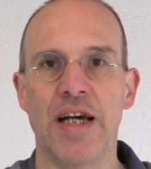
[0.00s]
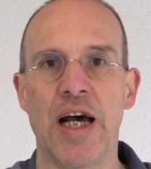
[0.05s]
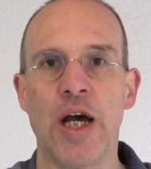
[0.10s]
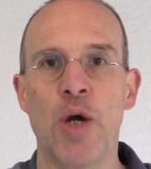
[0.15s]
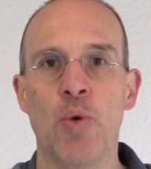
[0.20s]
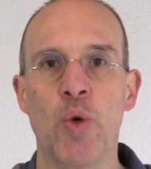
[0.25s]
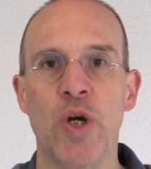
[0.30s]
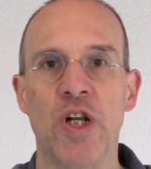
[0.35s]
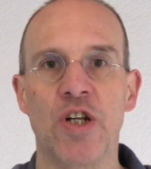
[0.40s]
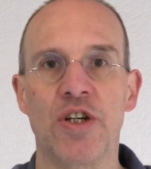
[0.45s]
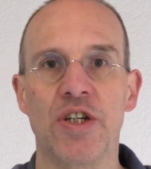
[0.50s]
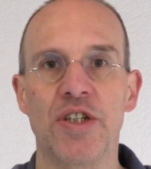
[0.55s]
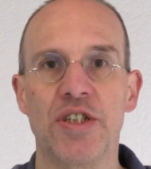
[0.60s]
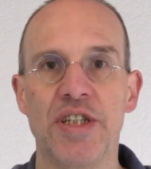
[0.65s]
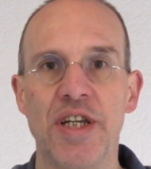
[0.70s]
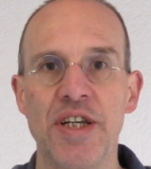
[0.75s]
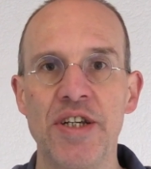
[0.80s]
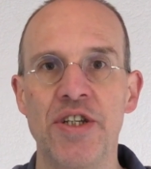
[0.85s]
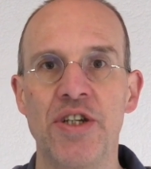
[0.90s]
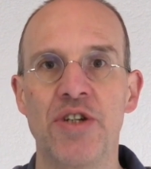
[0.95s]
I will
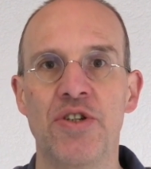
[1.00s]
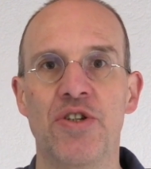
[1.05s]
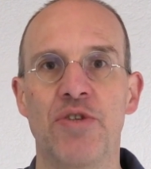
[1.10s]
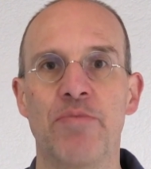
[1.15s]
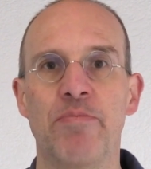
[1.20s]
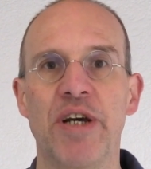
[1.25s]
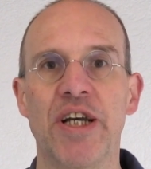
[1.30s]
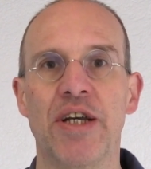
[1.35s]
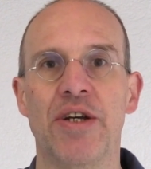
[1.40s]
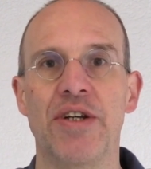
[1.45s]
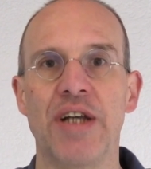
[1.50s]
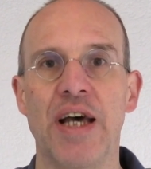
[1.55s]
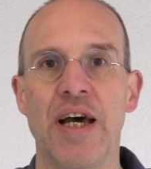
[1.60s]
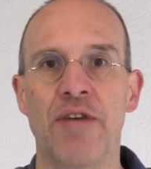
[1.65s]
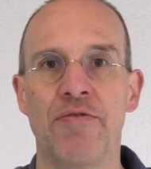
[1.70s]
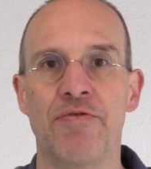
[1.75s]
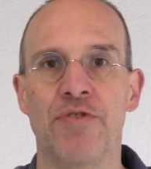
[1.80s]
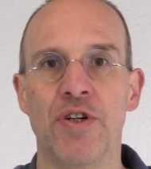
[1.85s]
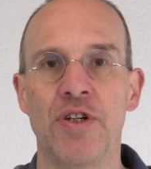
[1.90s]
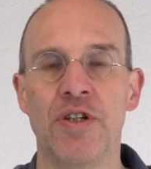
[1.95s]
continue to make an
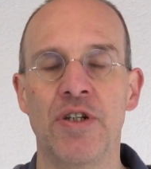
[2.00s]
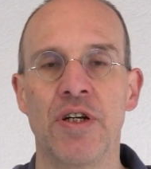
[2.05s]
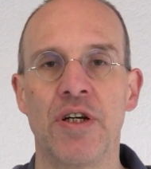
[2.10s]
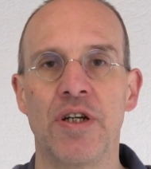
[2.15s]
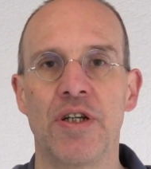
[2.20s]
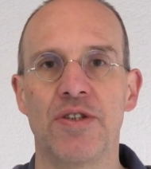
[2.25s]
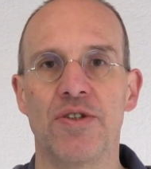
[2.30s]
effort